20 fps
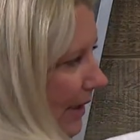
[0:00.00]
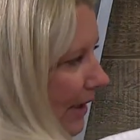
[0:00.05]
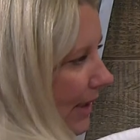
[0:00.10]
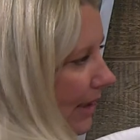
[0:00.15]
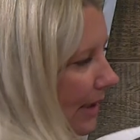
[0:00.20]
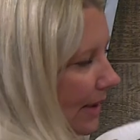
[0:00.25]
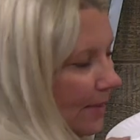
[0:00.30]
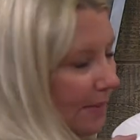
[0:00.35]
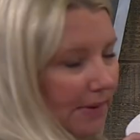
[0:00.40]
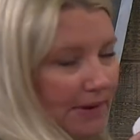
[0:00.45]

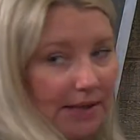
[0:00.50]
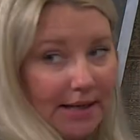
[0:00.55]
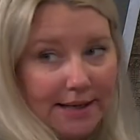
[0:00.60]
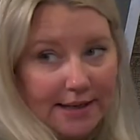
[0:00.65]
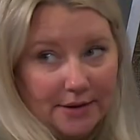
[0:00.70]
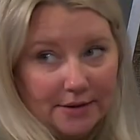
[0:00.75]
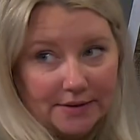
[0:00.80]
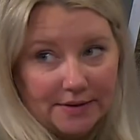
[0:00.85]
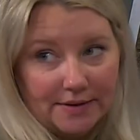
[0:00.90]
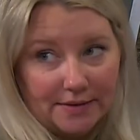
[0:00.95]
um,
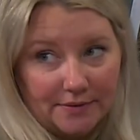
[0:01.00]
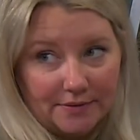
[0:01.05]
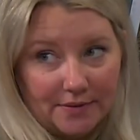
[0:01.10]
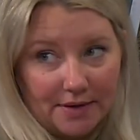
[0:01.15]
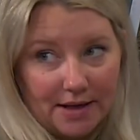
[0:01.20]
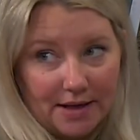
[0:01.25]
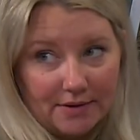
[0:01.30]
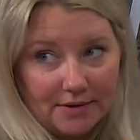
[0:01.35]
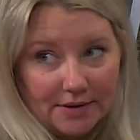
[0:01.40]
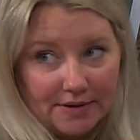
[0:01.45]
layers of
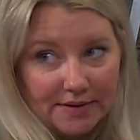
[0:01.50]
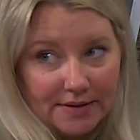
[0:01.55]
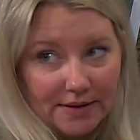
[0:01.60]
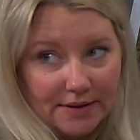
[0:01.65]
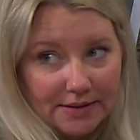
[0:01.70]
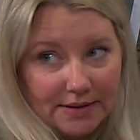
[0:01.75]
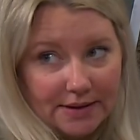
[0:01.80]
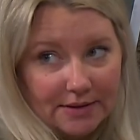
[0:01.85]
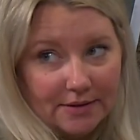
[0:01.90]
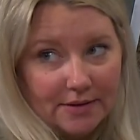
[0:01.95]
flowers
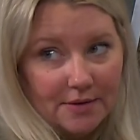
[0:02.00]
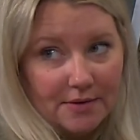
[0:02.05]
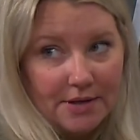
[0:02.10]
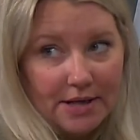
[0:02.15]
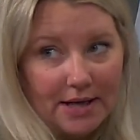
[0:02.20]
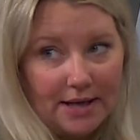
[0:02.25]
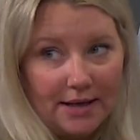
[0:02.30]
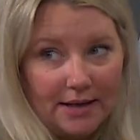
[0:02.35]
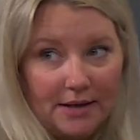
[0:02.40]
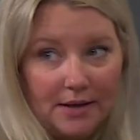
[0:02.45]
on here,
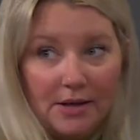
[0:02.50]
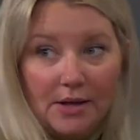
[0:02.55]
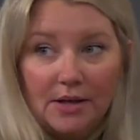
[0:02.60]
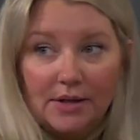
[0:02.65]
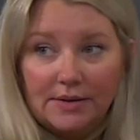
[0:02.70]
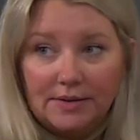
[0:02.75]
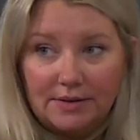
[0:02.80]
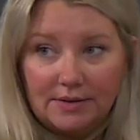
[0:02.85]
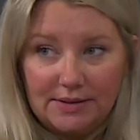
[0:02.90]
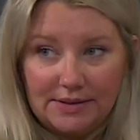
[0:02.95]
okay?
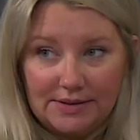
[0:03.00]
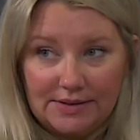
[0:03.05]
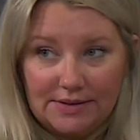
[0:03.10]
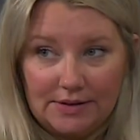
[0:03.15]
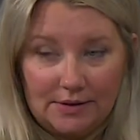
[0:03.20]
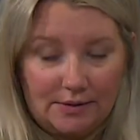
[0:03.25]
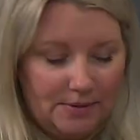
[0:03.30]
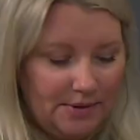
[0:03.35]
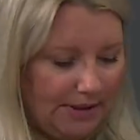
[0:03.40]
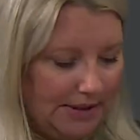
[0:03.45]
So let's
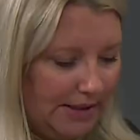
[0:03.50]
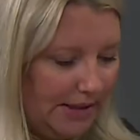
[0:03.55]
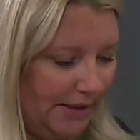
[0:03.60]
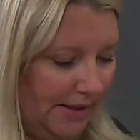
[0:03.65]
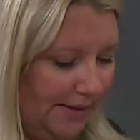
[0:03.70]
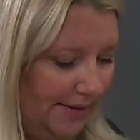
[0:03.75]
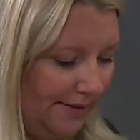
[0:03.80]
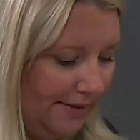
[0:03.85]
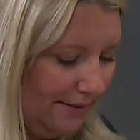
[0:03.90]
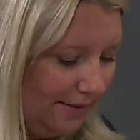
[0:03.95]
start with
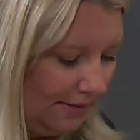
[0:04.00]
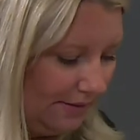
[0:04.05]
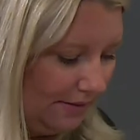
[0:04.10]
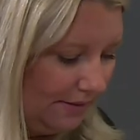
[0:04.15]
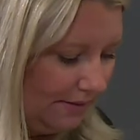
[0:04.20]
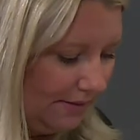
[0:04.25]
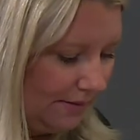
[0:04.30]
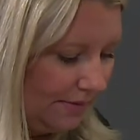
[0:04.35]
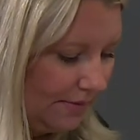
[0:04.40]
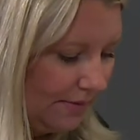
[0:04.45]
this.
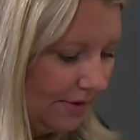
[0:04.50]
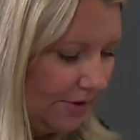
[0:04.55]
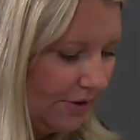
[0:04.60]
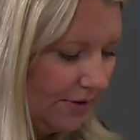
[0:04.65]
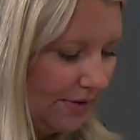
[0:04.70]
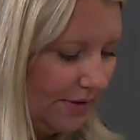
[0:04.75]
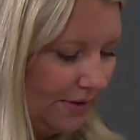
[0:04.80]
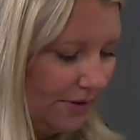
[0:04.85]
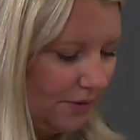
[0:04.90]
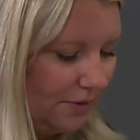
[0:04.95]
So we're
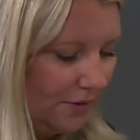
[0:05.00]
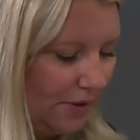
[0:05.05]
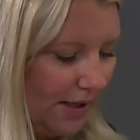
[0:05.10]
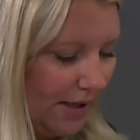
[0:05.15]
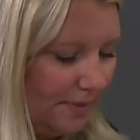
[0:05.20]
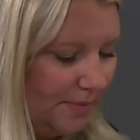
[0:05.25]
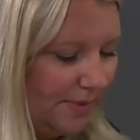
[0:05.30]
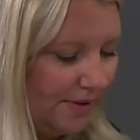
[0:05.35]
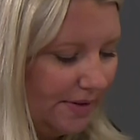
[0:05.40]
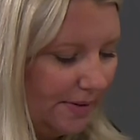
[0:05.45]
just gonna
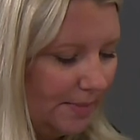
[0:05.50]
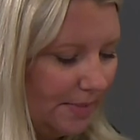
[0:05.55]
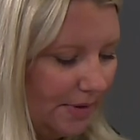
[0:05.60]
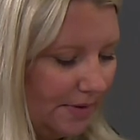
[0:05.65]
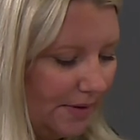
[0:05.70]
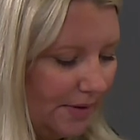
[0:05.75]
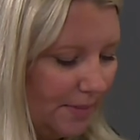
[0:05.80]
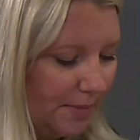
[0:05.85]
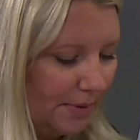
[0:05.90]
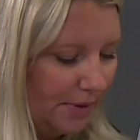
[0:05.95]
grab some
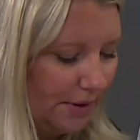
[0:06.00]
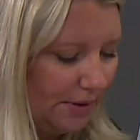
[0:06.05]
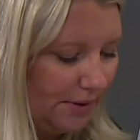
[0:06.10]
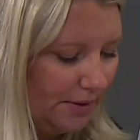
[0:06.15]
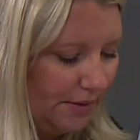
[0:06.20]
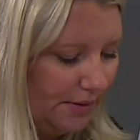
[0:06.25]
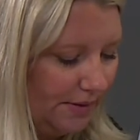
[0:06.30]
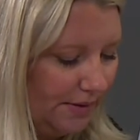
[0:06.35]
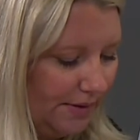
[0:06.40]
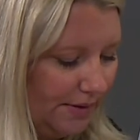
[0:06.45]
of the
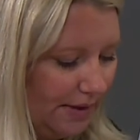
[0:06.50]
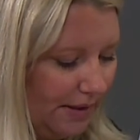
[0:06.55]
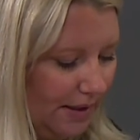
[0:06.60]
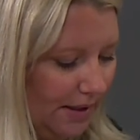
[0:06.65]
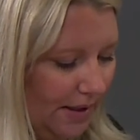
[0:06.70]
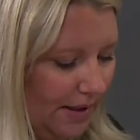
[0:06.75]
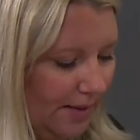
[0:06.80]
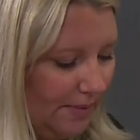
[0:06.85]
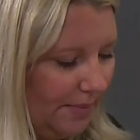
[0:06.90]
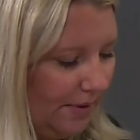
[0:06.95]
blues.
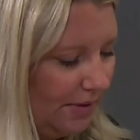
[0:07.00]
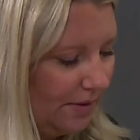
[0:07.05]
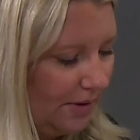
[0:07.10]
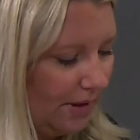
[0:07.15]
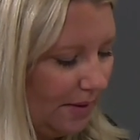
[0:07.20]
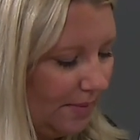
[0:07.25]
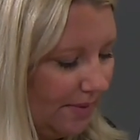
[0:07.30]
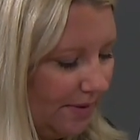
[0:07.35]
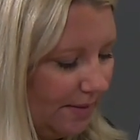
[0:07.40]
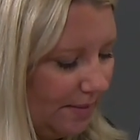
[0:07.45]
I'm gonna
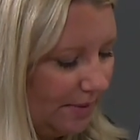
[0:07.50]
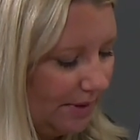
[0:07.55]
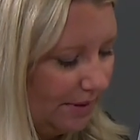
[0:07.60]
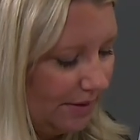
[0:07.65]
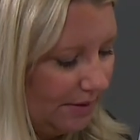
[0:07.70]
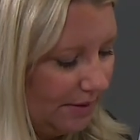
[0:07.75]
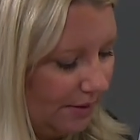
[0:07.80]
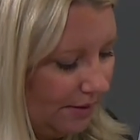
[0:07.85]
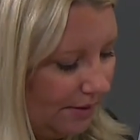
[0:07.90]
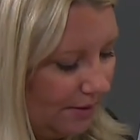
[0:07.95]
grab some of the
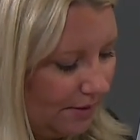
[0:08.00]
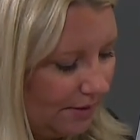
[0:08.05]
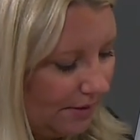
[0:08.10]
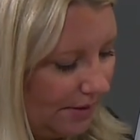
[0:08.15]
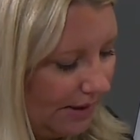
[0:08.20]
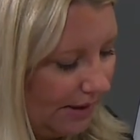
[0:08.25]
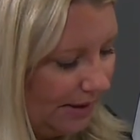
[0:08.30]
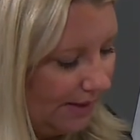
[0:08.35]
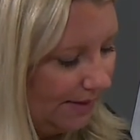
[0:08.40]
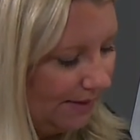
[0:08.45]

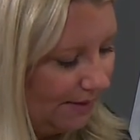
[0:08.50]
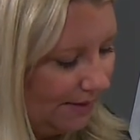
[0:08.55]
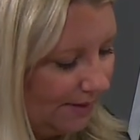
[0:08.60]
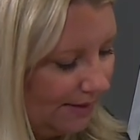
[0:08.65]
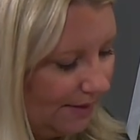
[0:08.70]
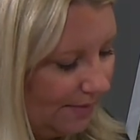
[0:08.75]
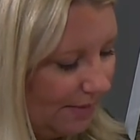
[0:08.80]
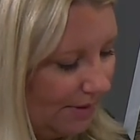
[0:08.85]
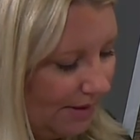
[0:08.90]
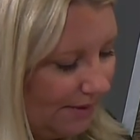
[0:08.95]
turquoise and
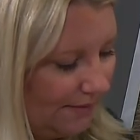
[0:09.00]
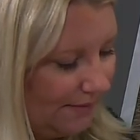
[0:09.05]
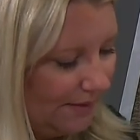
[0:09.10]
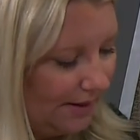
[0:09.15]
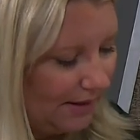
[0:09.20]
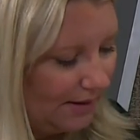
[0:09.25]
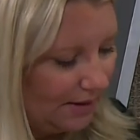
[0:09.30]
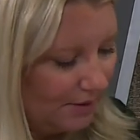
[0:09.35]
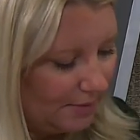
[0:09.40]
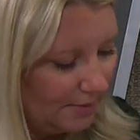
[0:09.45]
some of the
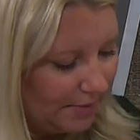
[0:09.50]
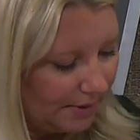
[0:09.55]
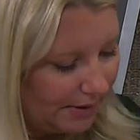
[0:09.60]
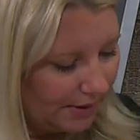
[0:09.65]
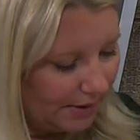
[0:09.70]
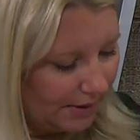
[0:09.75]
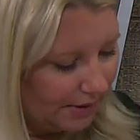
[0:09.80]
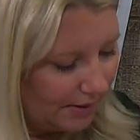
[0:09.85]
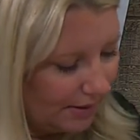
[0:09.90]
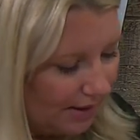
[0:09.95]
phthalo
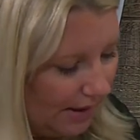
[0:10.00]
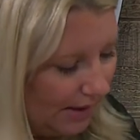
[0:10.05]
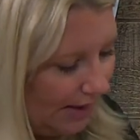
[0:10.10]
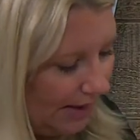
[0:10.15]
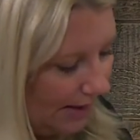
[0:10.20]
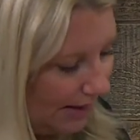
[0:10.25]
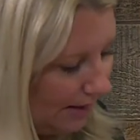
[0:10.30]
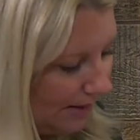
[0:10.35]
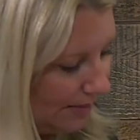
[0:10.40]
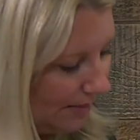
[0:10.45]
blue,
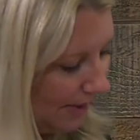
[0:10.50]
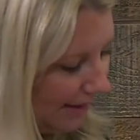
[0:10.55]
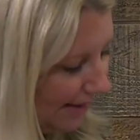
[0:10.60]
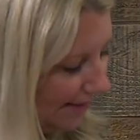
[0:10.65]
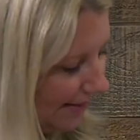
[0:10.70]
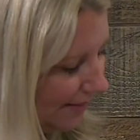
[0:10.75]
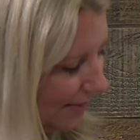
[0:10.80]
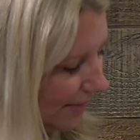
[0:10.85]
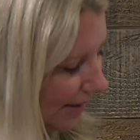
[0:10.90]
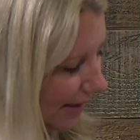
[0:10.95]
kind of
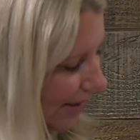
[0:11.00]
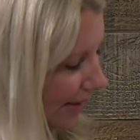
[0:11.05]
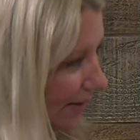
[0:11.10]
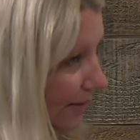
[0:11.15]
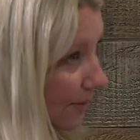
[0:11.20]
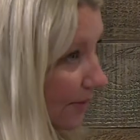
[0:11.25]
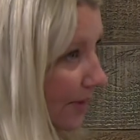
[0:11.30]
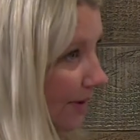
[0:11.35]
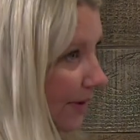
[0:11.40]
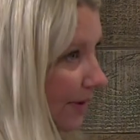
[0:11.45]
mix them
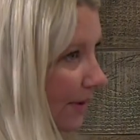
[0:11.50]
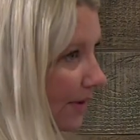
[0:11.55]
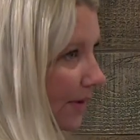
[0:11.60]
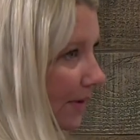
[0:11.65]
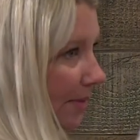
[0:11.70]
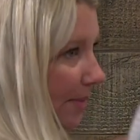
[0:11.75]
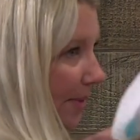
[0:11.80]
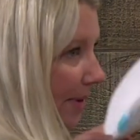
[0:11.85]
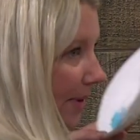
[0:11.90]
together with a little